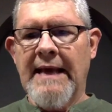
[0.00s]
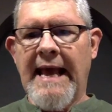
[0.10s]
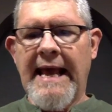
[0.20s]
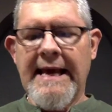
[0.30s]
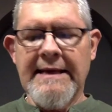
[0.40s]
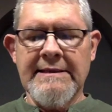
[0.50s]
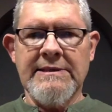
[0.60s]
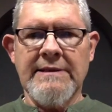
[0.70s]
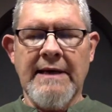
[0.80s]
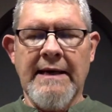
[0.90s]

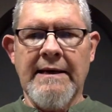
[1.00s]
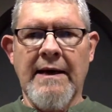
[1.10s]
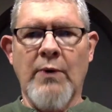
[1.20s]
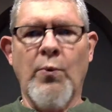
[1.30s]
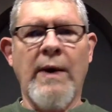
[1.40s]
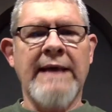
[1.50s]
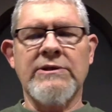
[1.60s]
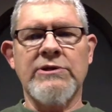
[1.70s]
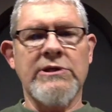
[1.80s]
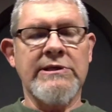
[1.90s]
as a way to
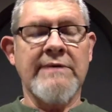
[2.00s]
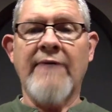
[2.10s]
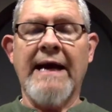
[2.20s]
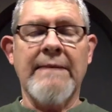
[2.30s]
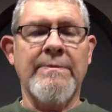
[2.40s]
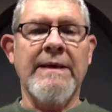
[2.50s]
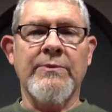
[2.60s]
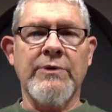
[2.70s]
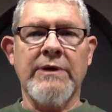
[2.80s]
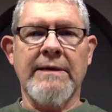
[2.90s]
just invite
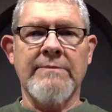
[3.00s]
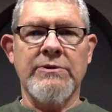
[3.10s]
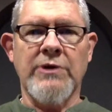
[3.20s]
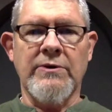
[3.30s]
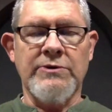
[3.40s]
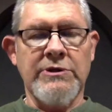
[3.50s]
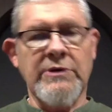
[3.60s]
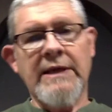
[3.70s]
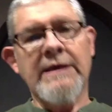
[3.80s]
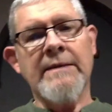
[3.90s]
people to come to church.
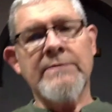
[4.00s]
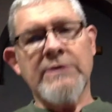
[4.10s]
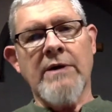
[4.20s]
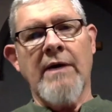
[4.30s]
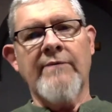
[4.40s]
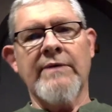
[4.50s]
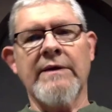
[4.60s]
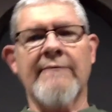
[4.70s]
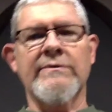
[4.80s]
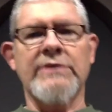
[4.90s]
They come to Coffee and
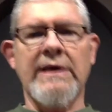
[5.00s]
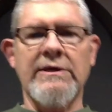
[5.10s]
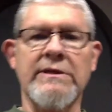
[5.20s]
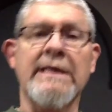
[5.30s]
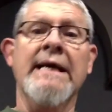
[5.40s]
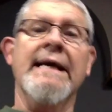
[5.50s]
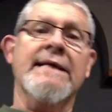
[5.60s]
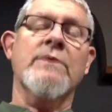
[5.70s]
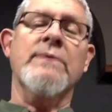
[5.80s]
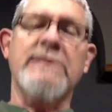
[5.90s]
Conversation, and
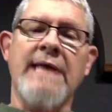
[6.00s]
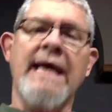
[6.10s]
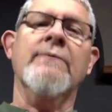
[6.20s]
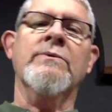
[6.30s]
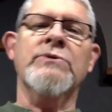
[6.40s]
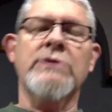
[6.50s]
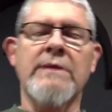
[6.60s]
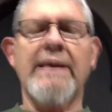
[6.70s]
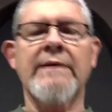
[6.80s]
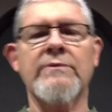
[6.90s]
so we say, hey, why don't you
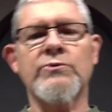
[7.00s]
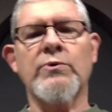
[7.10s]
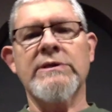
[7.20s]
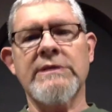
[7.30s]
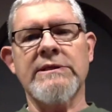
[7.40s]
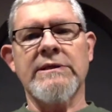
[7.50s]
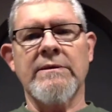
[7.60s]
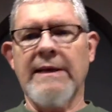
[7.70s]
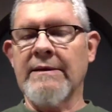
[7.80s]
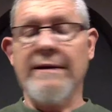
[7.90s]
come out here and join us at Center
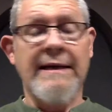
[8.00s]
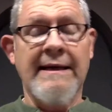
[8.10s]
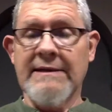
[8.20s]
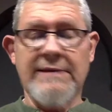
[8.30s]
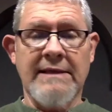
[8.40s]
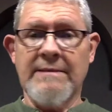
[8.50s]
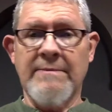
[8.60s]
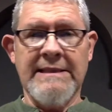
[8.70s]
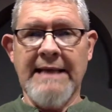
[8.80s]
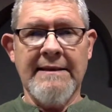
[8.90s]
Bethel? That's not the
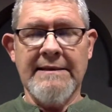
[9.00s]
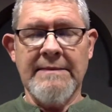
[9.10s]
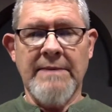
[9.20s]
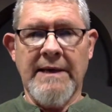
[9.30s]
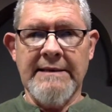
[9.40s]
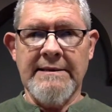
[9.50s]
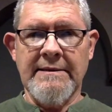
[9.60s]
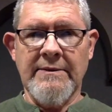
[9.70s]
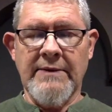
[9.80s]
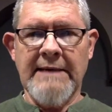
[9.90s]
mentality behind
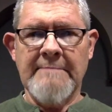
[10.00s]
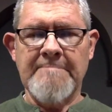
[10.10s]
it, okay?